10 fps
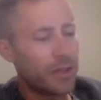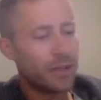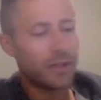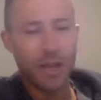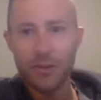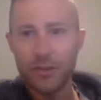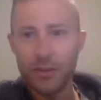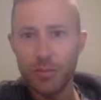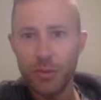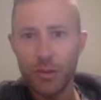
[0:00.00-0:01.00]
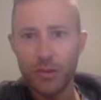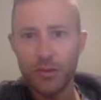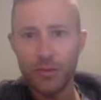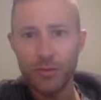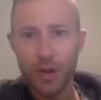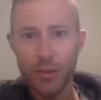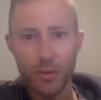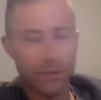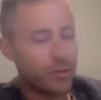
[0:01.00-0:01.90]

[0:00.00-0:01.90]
and tension points rightward.